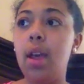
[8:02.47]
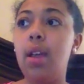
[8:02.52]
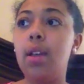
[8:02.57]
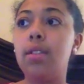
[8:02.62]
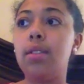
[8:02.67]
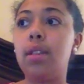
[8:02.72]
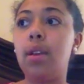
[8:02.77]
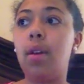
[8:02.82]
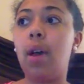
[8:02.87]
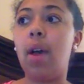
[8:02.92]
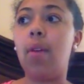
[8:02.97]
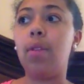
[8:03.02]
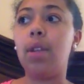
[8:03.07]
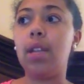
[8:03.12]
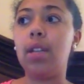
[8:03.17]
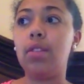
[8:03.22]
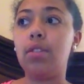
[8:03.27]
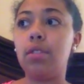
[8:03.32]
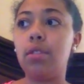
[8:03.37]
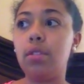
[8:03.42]
So I would
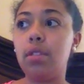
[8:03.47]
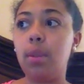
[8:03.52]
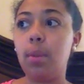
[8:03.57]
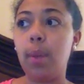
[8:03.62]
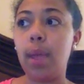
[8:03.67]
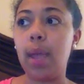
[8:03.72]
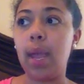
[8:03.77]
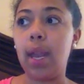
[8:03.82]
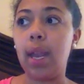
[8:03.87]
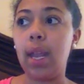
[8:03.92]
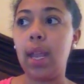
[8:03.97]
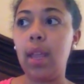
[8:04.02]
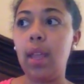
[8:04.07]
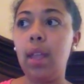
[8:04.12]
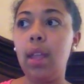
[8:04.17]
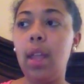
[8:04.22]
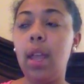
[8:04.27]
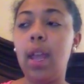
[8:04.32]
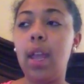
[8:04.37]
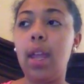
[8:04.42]
introduce the
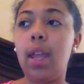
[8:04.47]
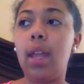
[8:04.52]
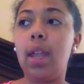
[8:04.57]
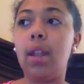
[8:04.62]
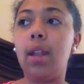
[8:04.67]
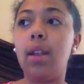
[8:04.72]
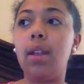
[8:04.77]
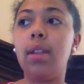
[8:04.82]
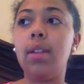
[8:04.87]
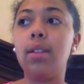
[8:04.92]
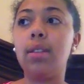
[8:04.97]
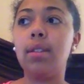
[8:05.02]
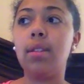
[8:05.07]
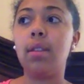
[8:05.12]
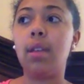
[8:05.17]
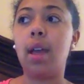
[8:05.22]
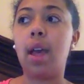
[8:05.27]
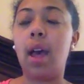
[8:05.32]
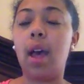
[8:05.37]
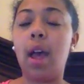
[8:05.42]
painting and
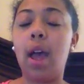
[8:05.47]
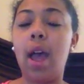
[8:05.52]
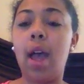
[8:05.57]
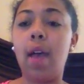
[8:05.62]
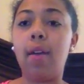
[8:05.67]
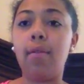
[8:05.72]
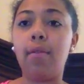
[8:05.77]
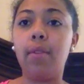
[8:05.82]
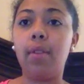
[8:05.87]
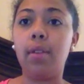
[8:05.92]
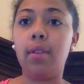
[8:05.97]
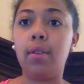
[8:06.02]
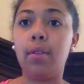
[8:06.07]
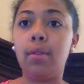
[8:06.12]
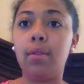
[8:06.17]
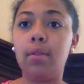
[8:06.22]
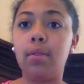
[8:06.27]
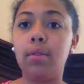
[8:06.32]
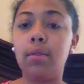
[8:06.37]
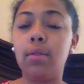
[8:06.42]
have
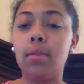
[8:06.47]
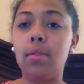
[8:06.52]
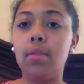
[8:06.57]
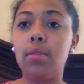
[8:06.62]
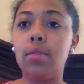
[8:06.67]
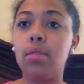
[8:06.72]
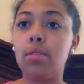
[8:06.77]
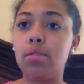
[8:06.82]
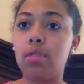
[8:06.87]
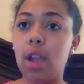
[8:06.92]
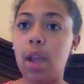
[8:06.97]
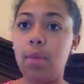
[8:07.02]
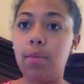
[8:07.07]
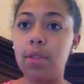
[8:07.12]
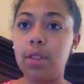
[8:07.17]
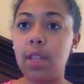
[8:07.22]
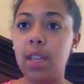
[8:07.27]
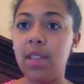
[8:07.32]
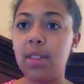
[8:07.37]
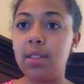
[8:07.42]
the students describe
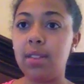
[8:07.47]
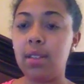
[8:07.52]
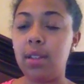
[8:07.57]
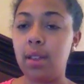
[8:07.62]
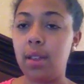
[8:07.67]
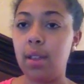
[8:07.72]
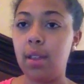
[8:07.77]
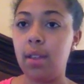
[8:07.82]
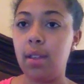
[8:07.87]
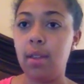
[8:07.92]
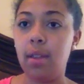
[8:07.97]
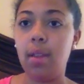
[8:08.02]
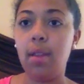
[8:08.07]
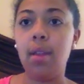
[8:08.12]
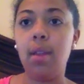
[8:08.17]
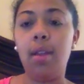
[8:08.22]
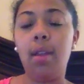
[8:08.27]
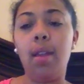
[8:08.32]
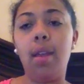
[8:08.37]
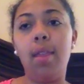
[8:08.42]
what they see,
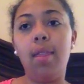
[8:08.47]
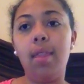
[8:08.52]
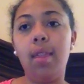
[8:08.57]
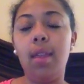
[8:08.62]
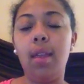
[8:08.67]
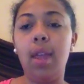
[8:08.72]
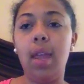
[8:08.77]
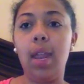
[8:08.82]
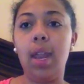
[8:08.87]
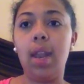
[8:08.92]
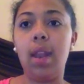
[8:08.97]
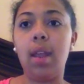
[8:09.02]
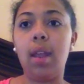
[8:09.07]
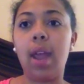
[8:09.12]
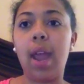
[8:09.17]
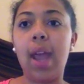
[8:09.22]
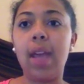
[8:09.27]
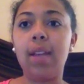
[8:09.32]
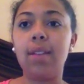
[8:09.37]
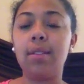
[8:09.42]
and then
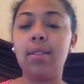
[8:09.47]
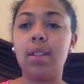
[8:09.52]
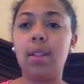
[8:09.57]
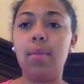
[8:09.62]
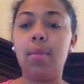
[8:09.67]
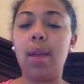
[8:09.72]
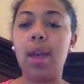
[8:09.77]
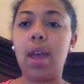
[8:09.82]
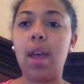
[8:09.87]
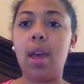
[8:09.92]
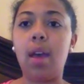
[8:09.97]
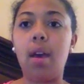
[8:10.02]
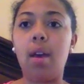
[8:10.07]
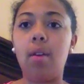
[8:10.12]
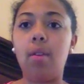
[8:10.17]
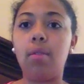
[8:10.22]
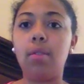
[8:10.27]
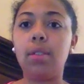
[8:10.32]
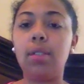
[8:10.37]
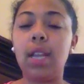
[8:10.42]
ask them
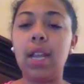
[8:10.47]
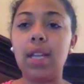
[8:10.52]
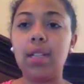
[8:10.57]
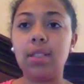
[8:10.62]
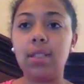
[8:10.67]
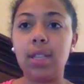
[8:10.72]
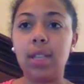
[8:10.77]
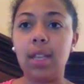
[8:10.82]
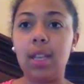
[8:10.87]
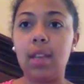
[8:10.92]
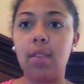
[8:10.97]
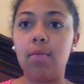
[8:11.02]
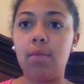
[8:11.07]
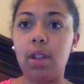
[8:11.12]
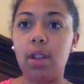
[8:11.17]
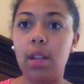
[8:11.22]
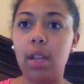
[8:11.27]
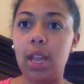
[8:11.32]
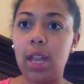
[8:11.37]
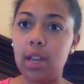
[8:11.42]
how dancing can
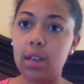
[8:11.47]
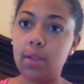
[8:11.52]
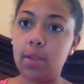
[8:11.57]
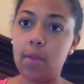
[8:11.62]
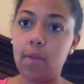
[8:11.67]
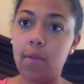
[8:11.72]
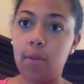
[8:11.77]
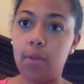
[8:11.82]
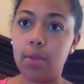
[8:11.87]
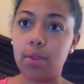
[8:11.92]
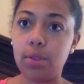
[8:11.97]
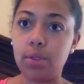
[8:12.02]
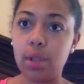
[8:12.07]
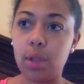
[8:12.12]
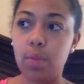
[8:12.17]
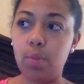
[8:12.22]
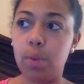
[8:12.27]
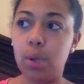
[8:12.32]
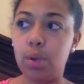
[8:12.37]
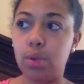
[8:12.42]
relate to force
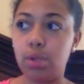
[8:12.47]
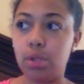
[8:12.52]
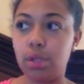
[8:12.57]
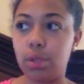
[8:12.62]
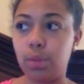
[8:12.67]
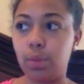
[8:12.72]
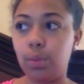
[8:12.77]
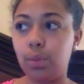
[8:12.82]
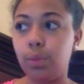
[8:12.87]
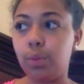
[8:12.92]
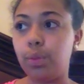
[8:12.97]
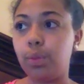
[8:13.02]
and motion.